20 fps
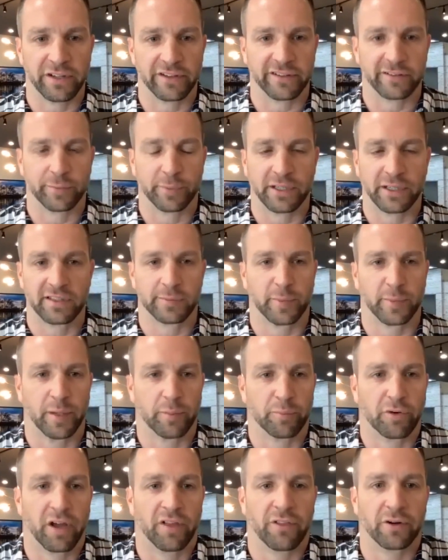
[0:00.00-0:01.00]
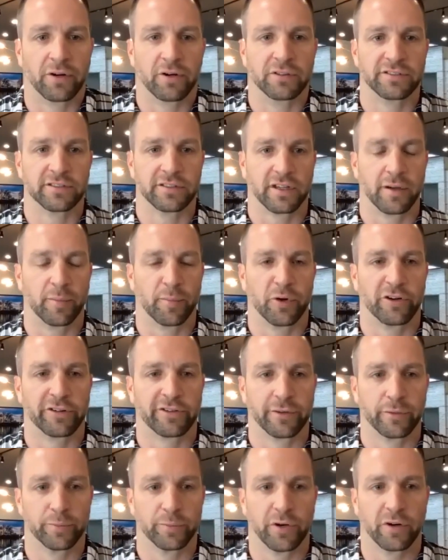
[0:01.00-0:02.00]
just because my brother owns a
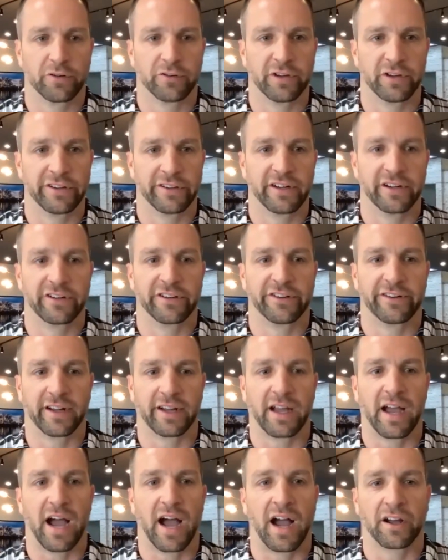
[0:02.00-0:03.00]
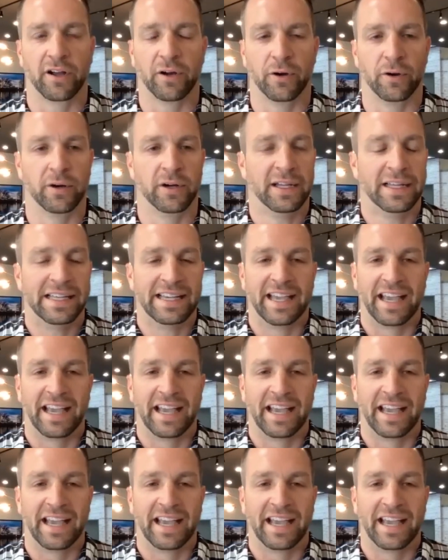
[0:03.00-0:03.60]
commercial brokerage in Chicago,